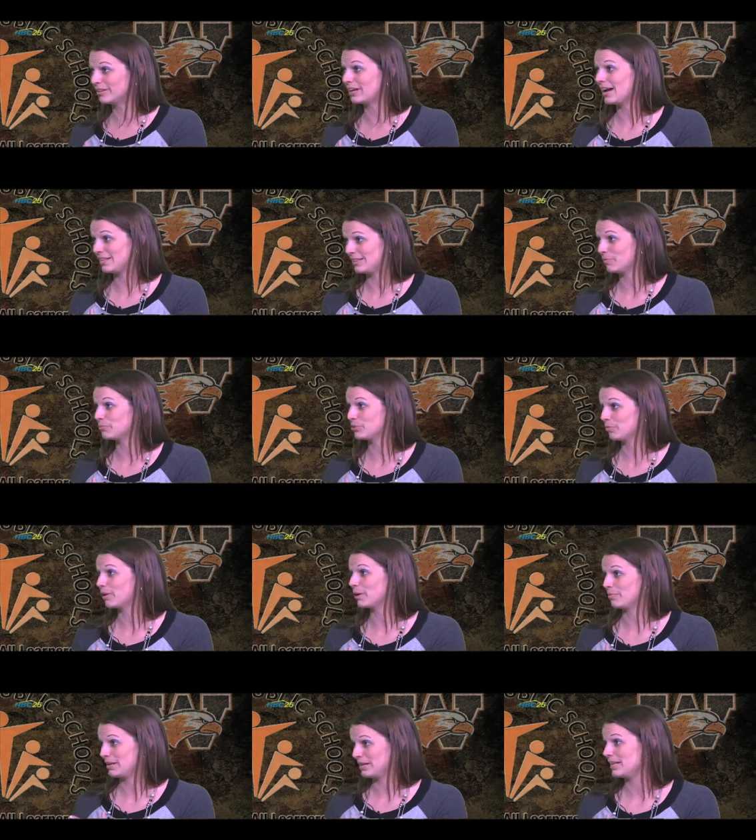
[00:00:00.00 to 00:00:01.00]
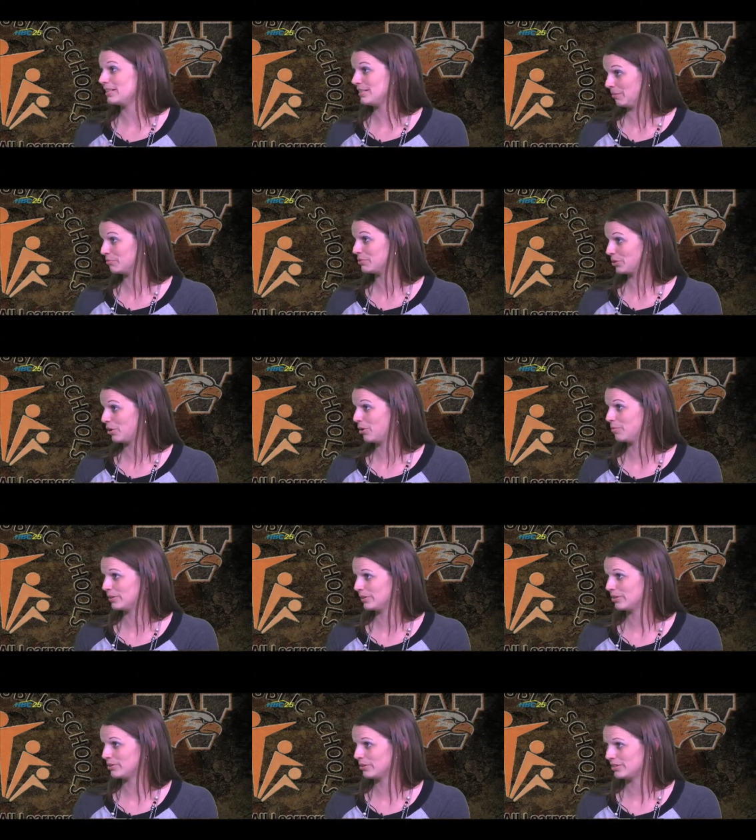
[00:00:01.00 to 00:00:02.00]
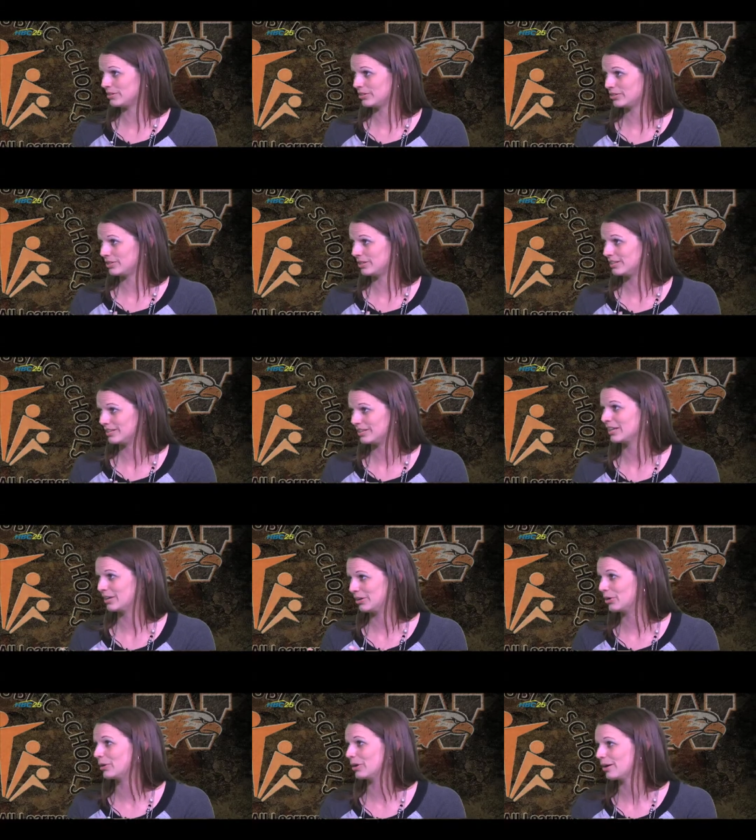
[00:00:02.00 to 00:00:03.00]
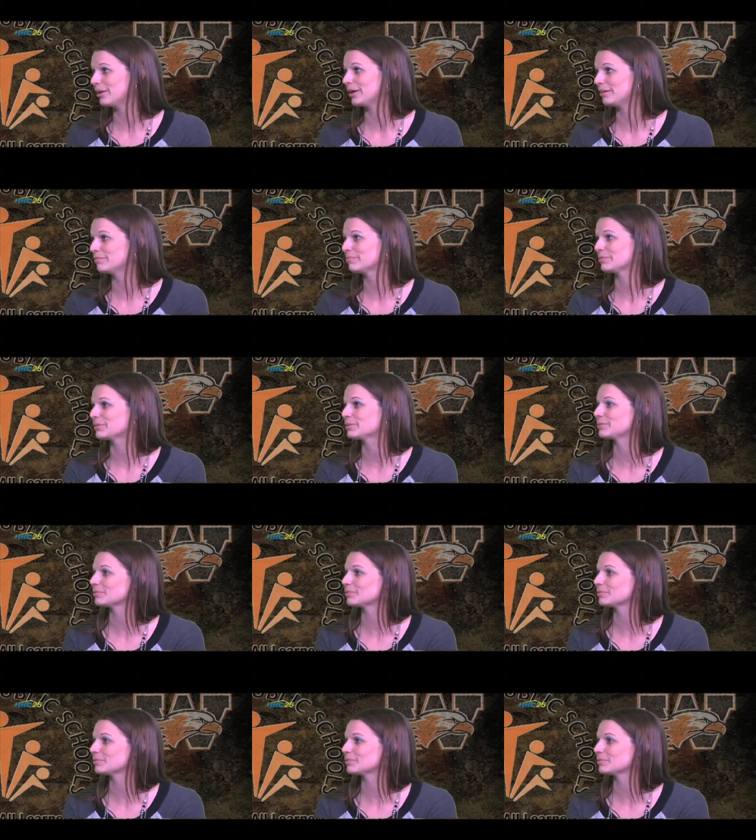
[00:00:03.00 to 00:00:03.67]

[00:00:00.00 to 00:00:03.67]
guide them to where we need them to go when they transition into kindergarten. So,